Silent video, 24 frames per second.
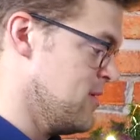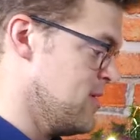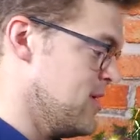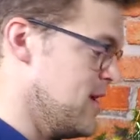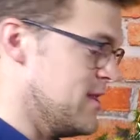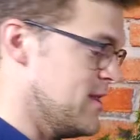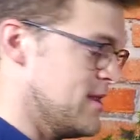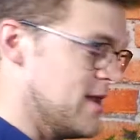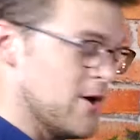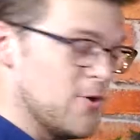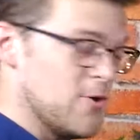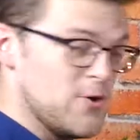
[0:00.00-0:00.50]

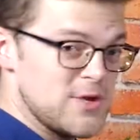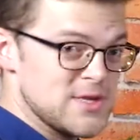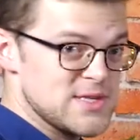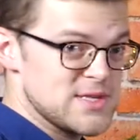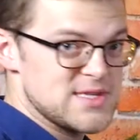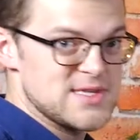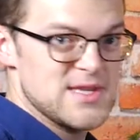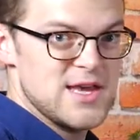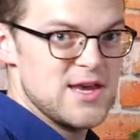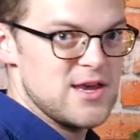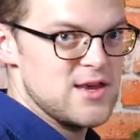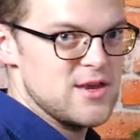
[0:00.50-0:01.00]
And now you
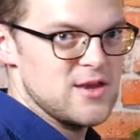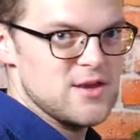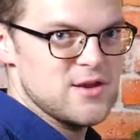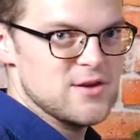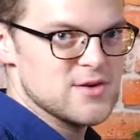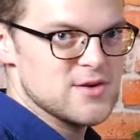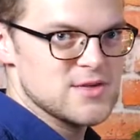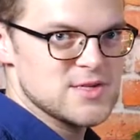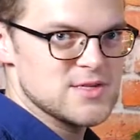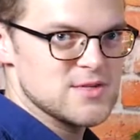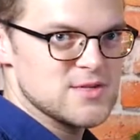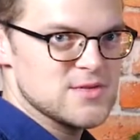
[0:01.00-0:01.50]
can stay
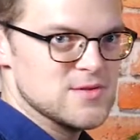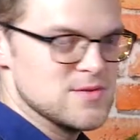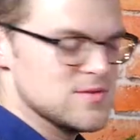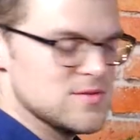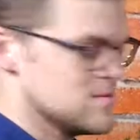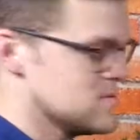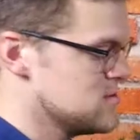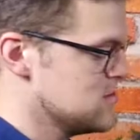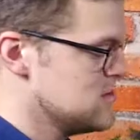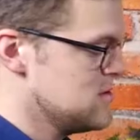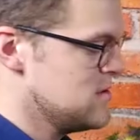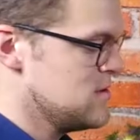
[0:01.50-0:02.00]
here still.
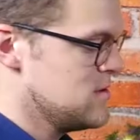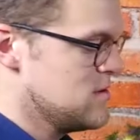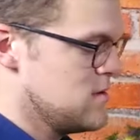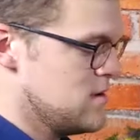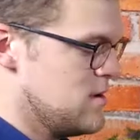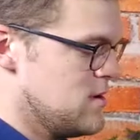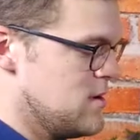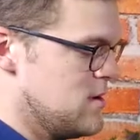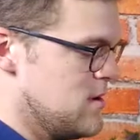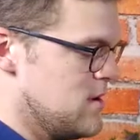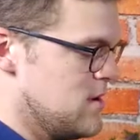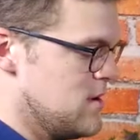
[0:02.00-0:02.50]

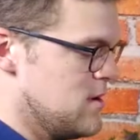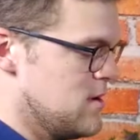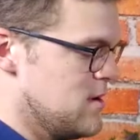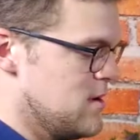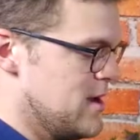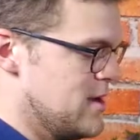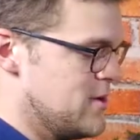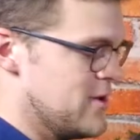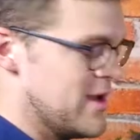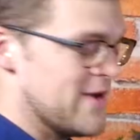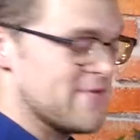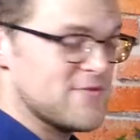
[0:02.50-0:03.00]

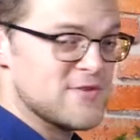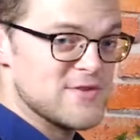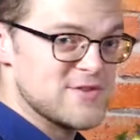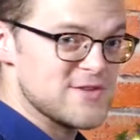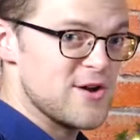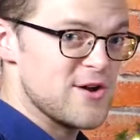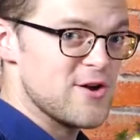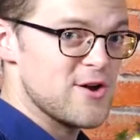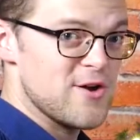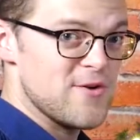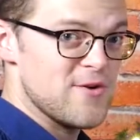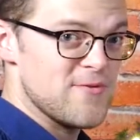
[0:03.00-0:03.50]
And you have to
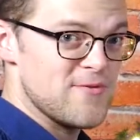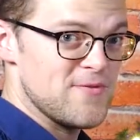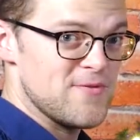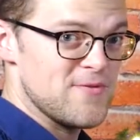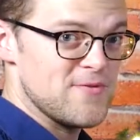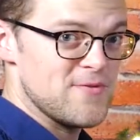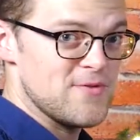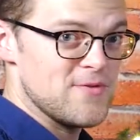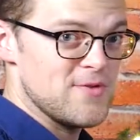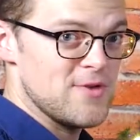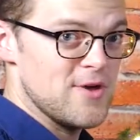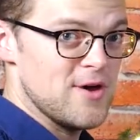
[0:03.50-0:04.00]
start
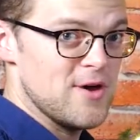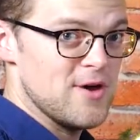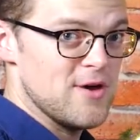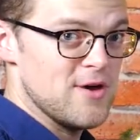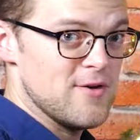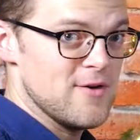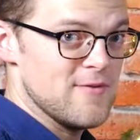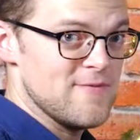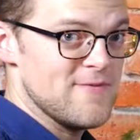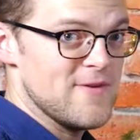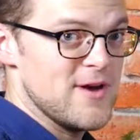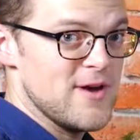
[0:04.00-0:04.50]
off
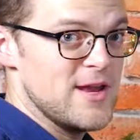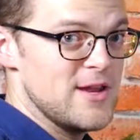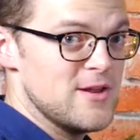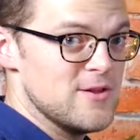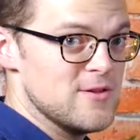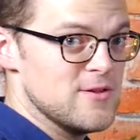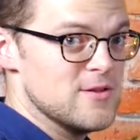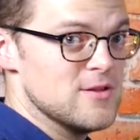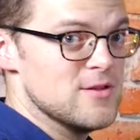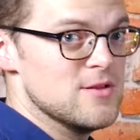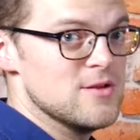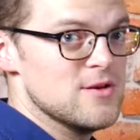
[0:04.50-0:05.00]
the
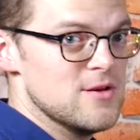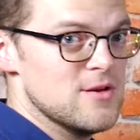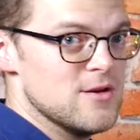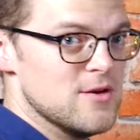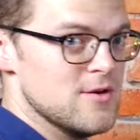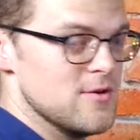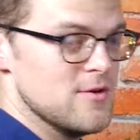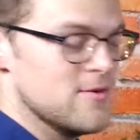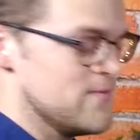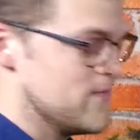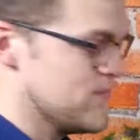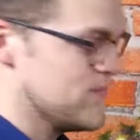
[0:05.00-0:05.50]
final
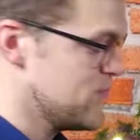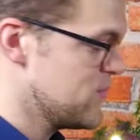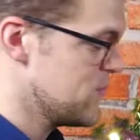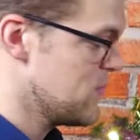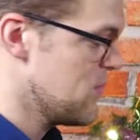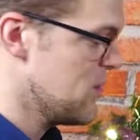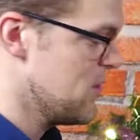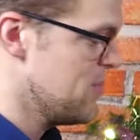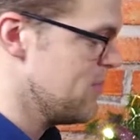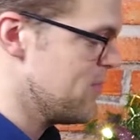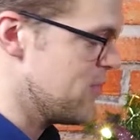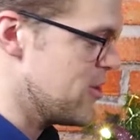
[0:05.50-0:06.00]

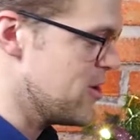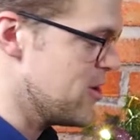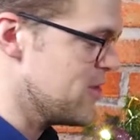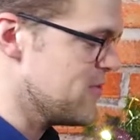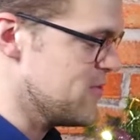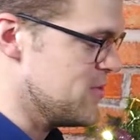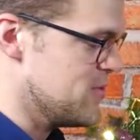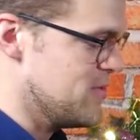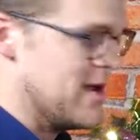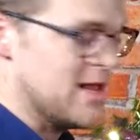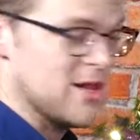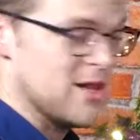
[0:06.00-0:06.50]
part
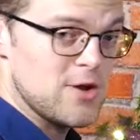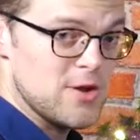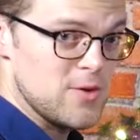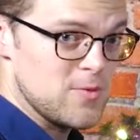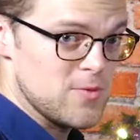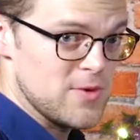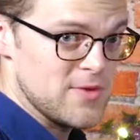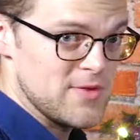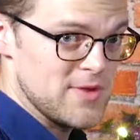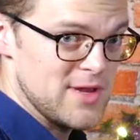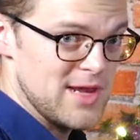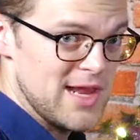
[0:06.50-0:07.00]
of the melody
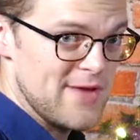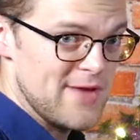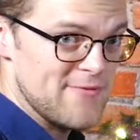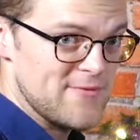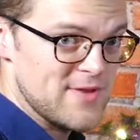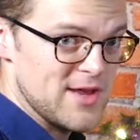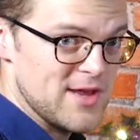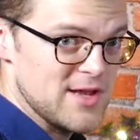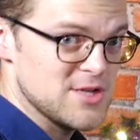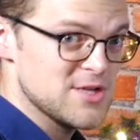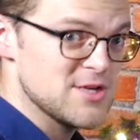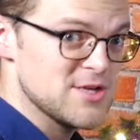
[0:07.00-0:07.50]
with the
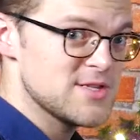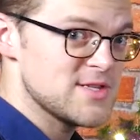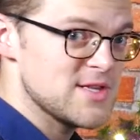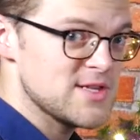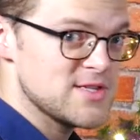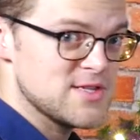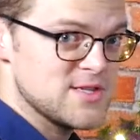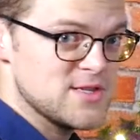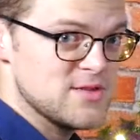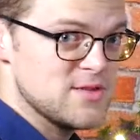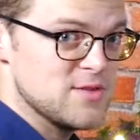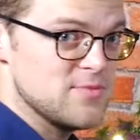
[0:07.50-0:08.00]
left hand, just
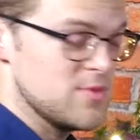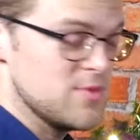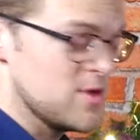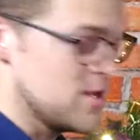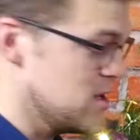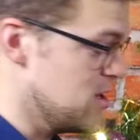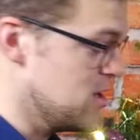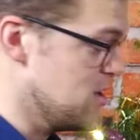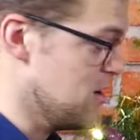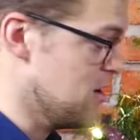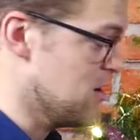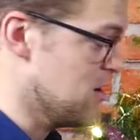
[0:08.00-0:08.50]
as in the
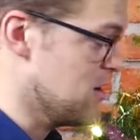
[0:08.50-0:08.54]
beginning.